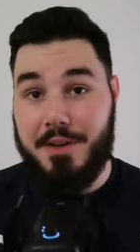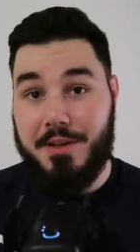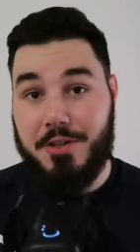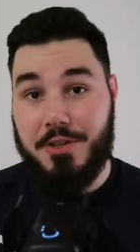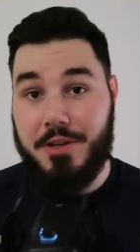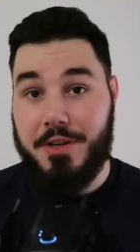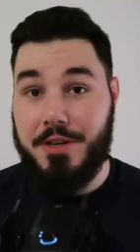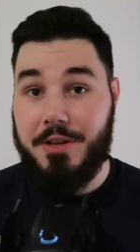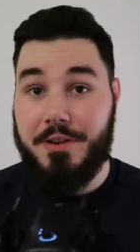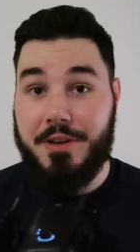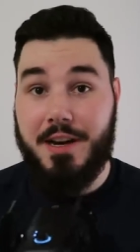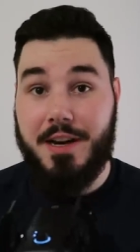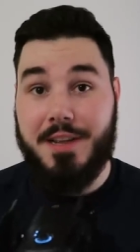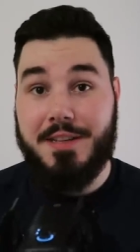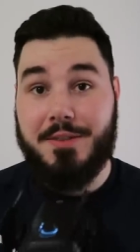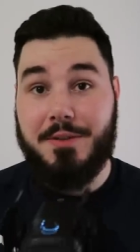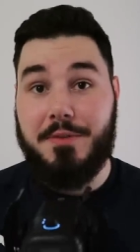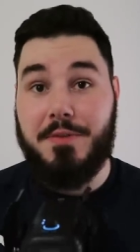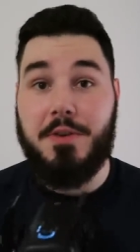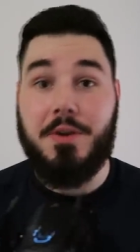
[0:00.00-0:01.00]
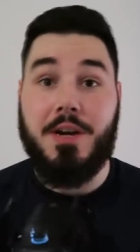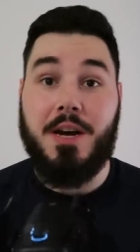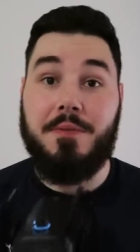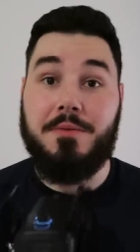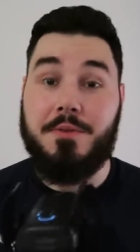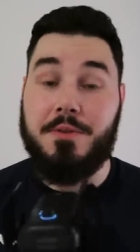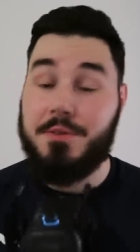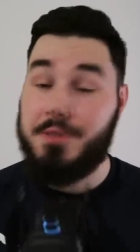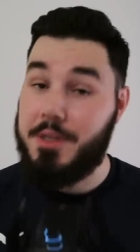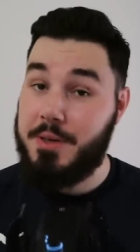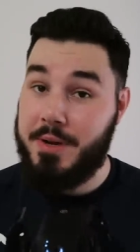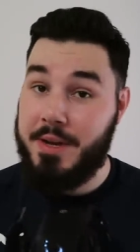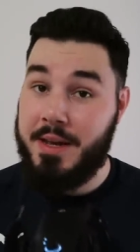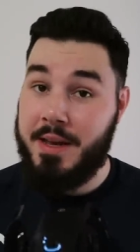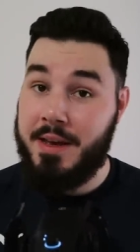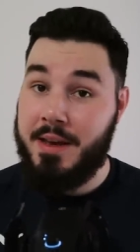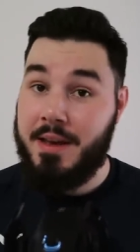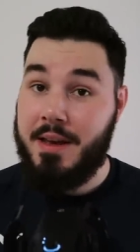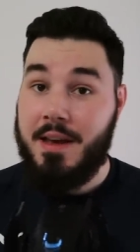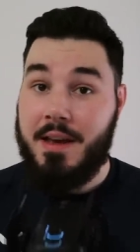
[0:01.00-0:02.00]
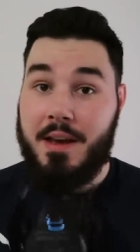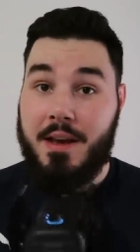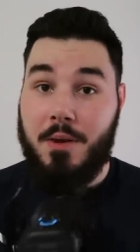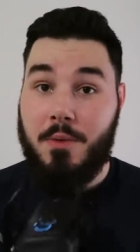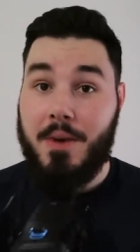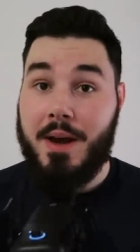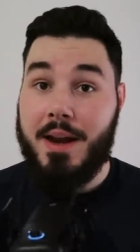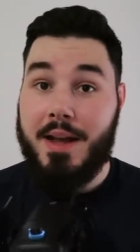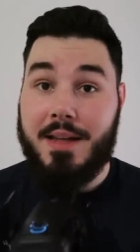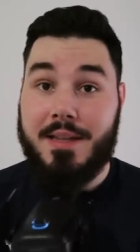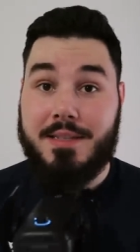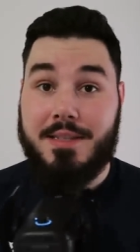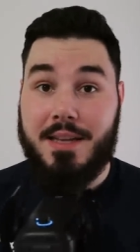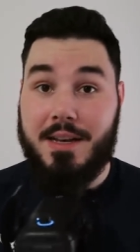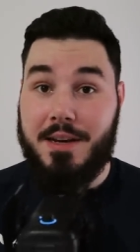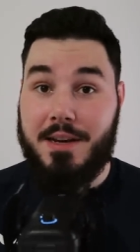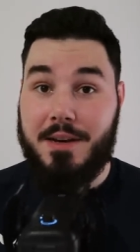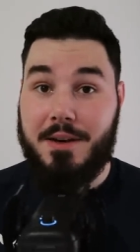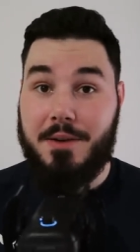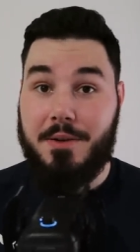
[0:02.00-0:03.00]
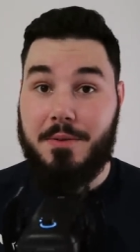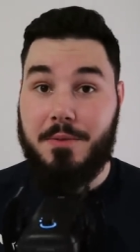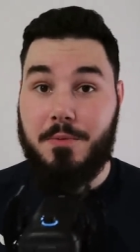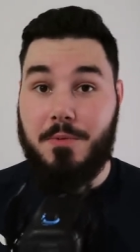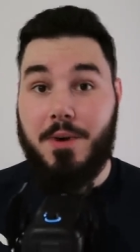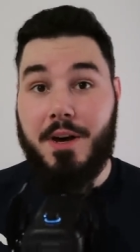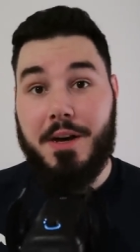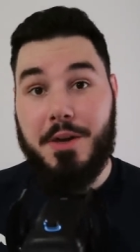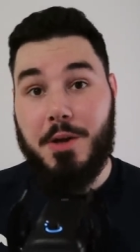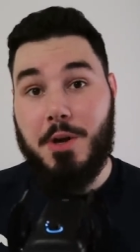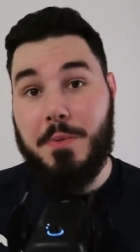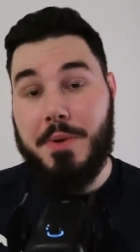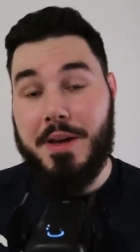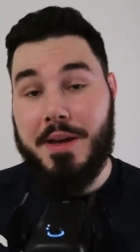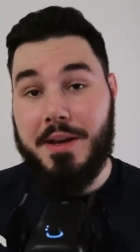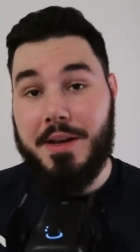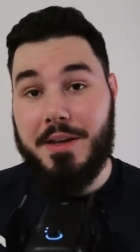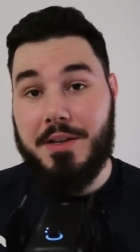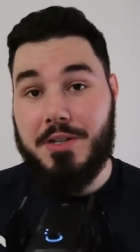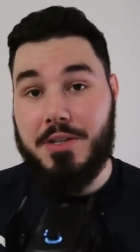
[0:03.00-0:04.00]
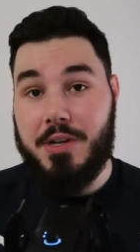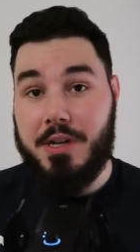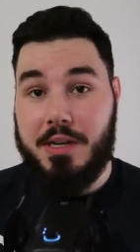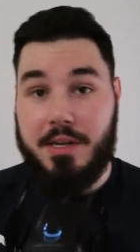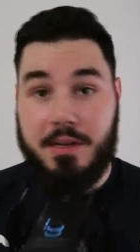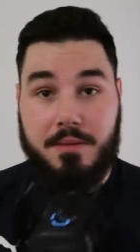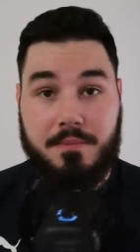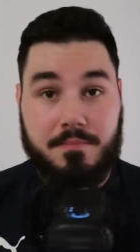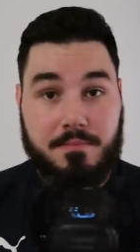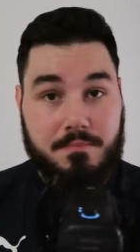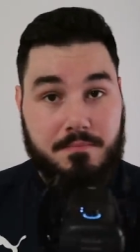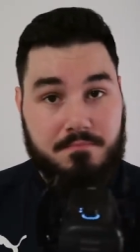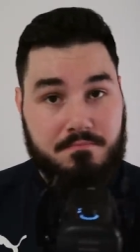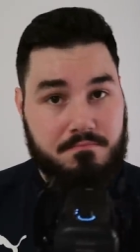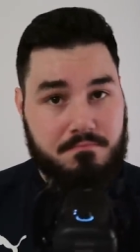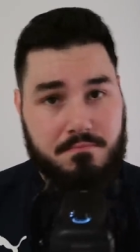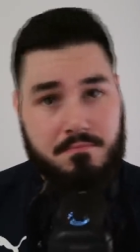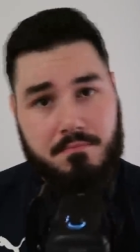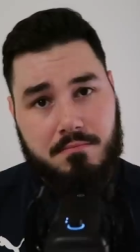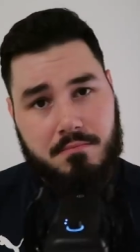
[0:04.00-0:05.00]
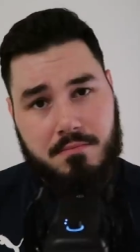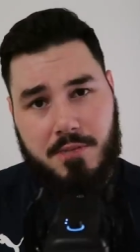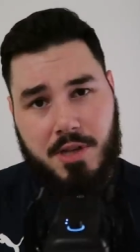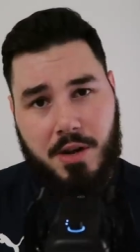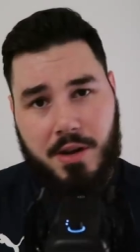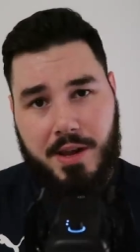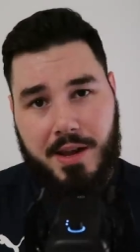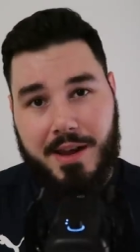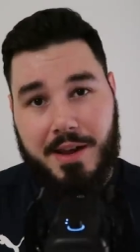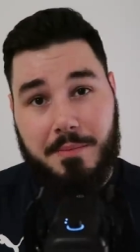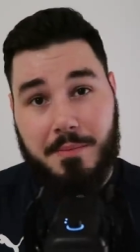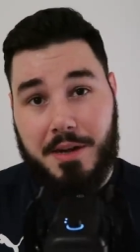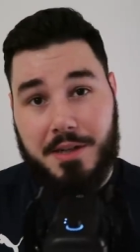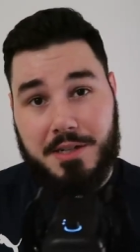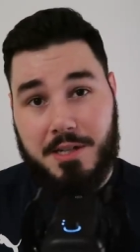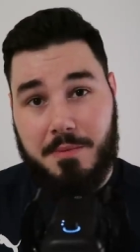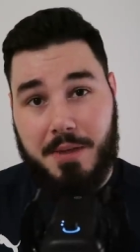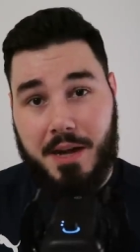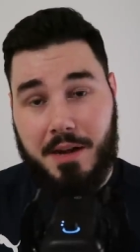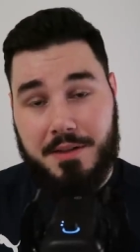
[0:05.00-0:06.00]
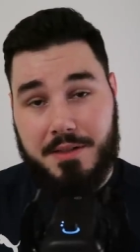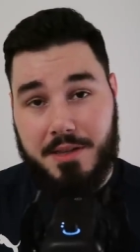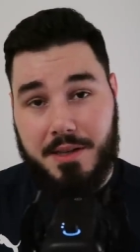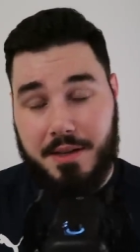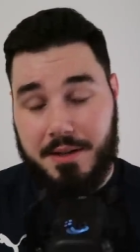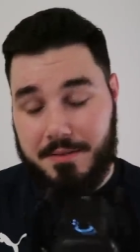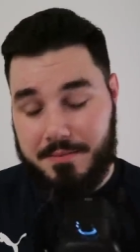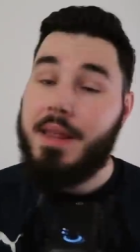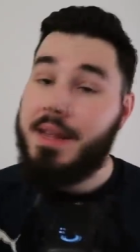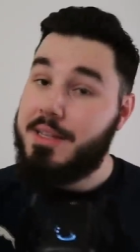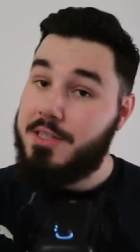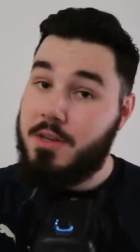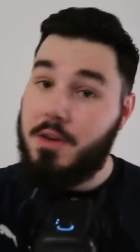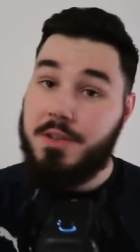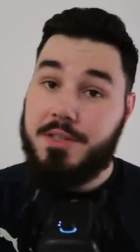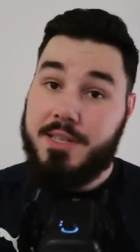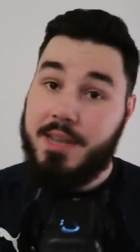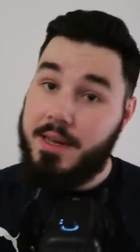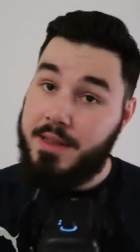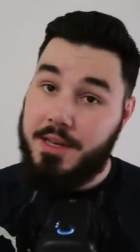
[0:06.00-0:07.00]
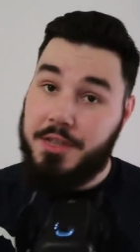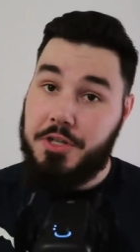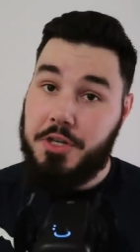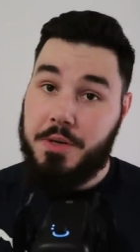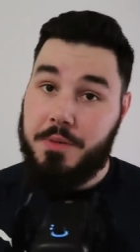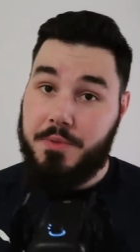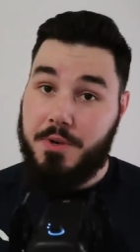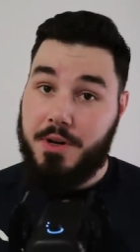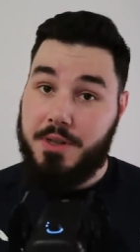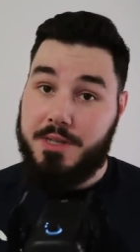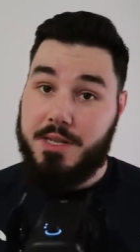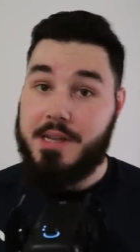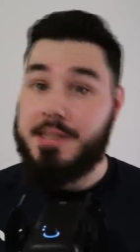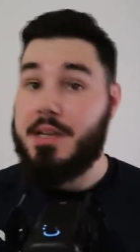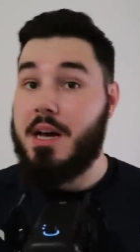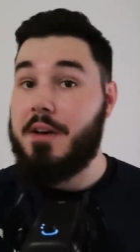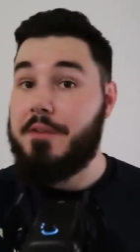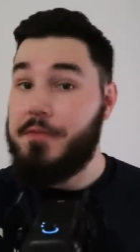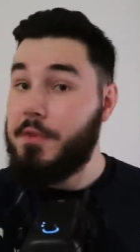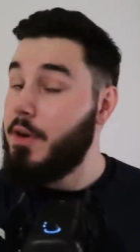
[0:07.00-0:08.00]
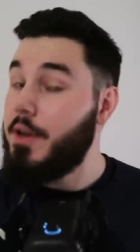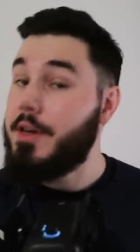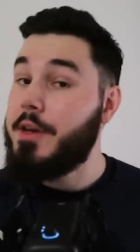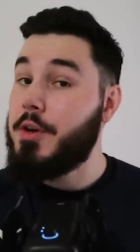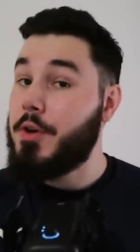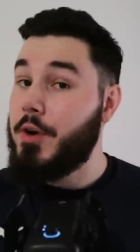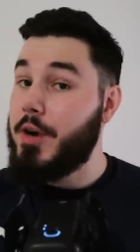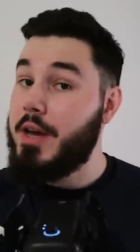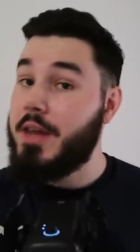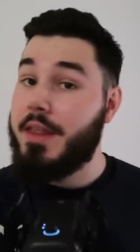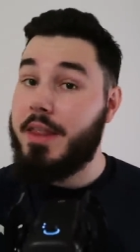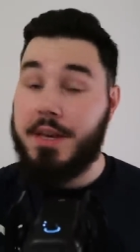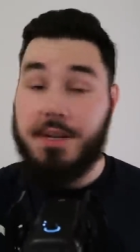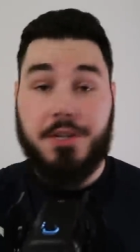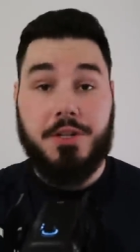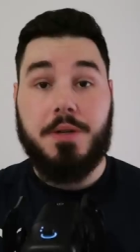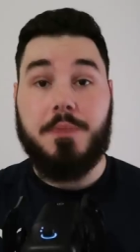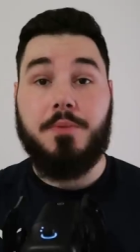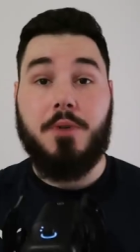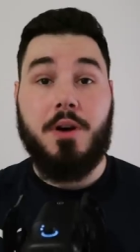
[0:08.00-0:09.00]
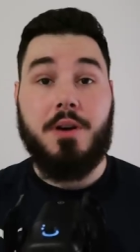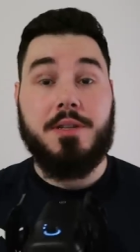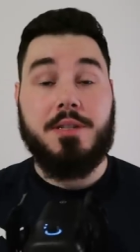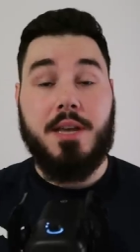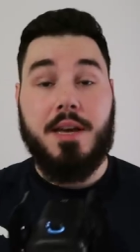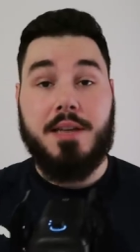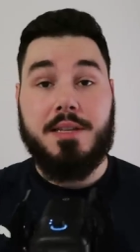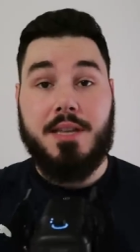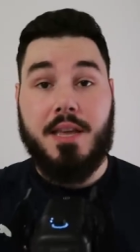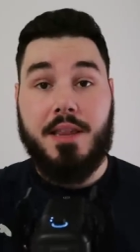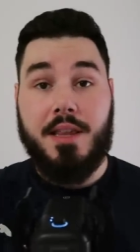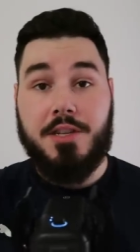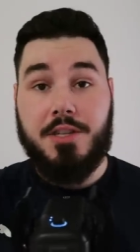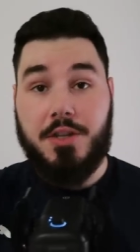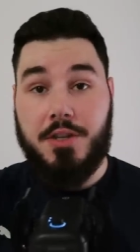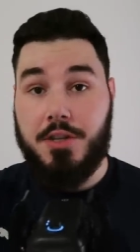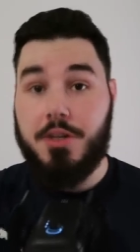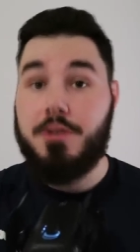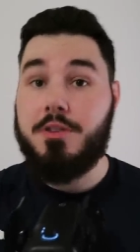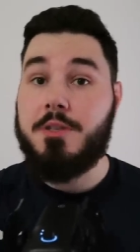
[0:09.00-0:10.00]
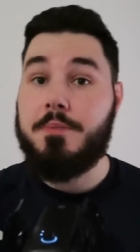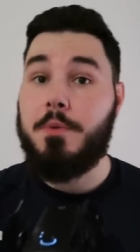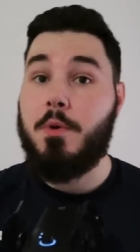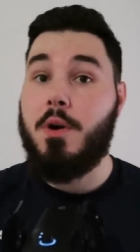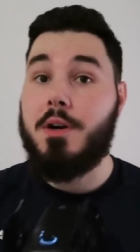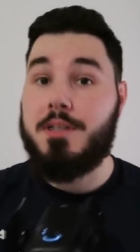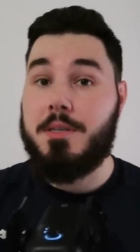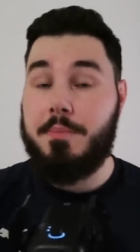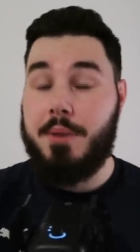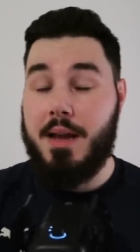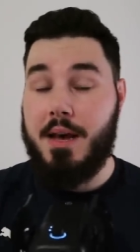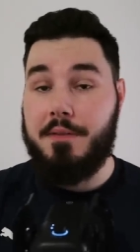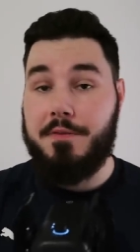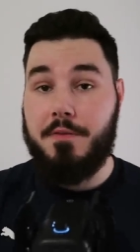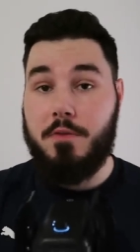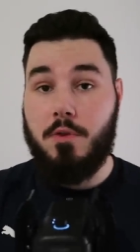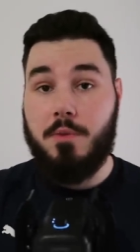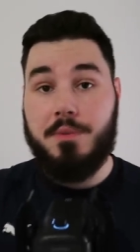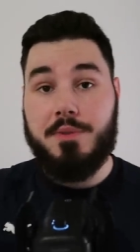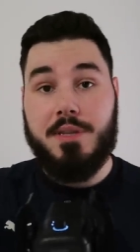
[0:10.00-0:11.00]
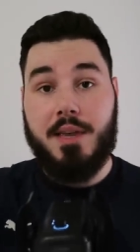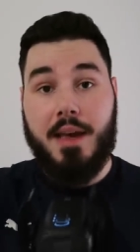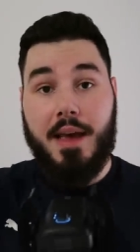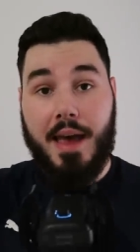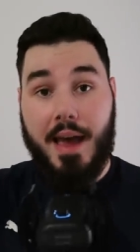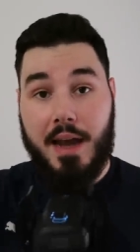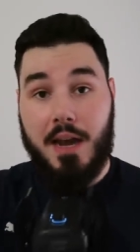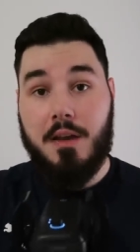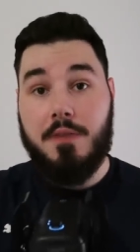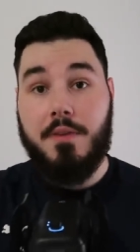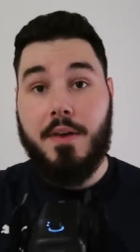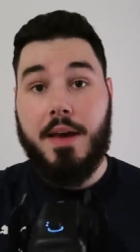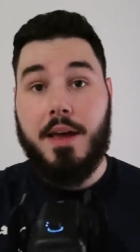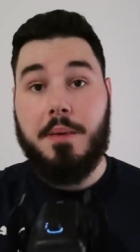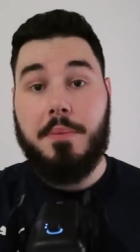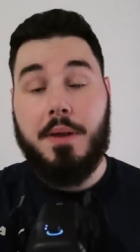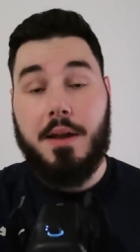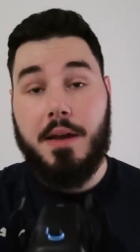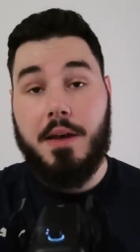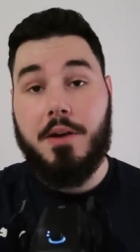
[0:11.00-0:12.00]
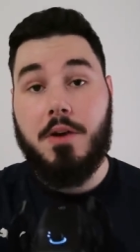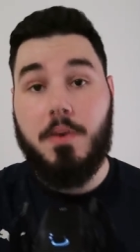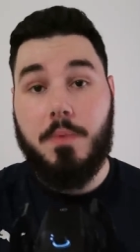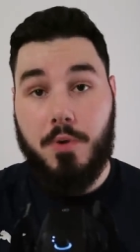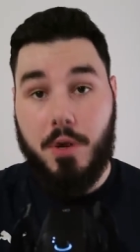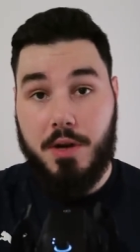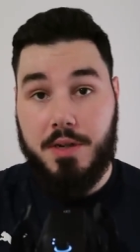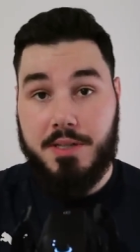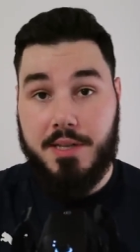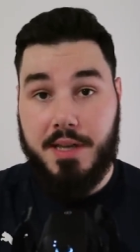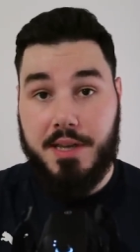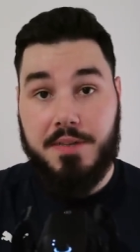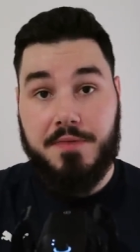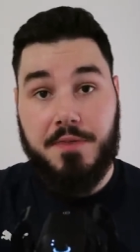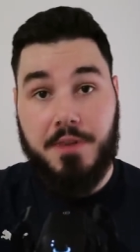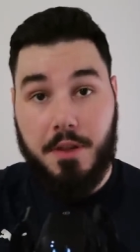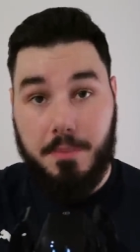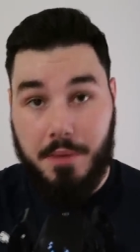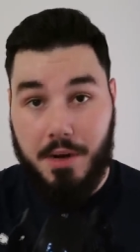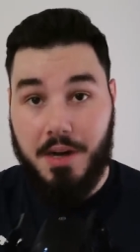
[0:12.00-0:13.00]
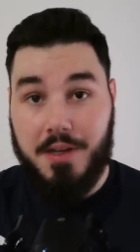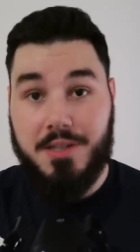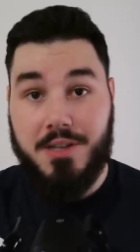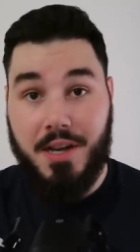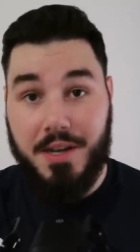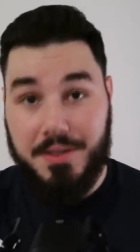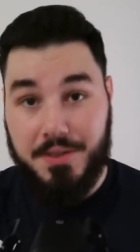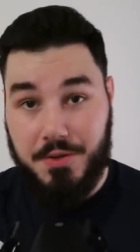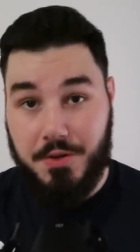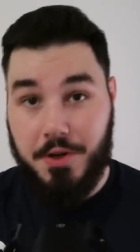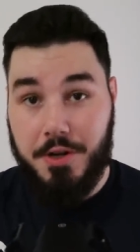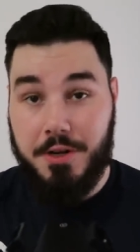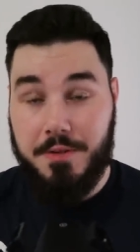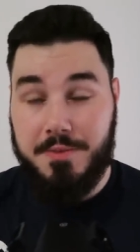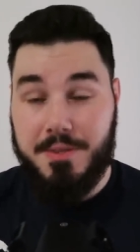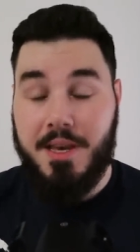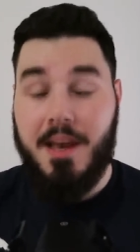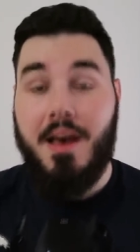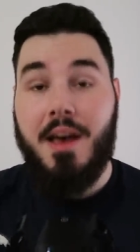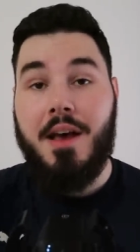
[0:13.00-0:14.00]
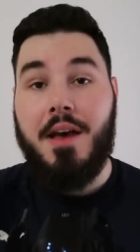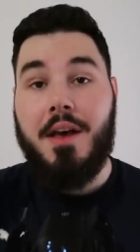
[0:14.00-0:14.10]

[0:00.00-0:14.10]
country, you guys all feel comfortable doing it. When it's a white European country, don't hear much about it. But that's not saying they shouldn't protest. I fully agree that they should protest and they should use sport as a platform to elevate political protest for the marginalized groups.